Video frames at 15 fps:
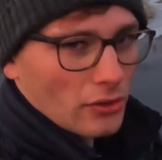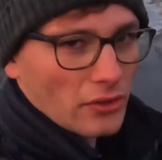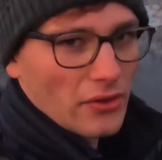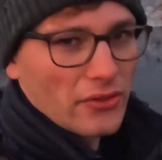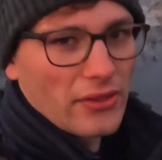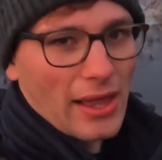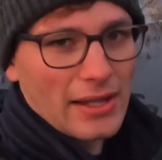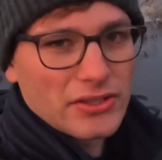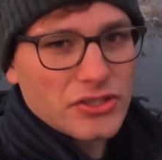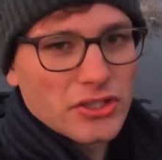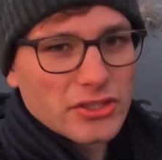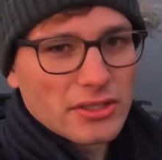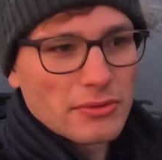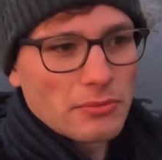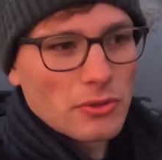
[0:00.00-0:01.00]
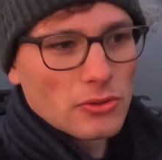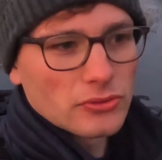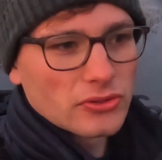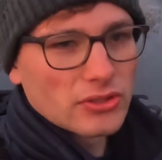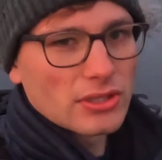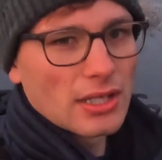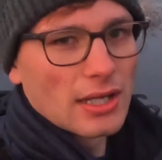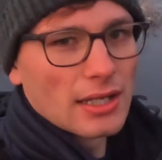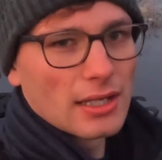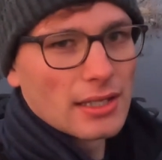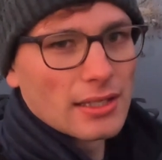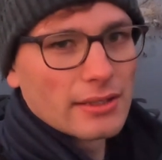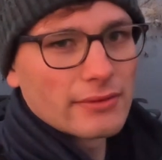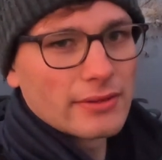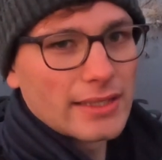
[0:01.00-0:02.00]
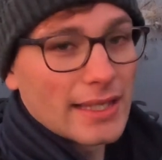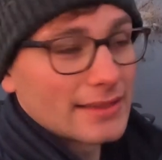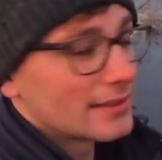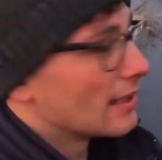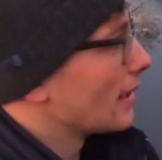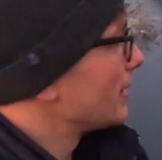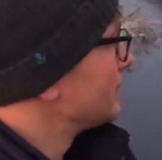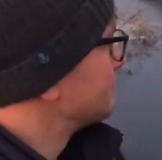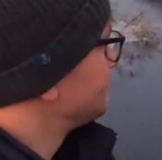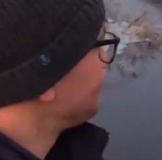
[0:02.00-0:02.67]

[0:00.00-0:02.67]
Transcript: thatch as there was yesterday,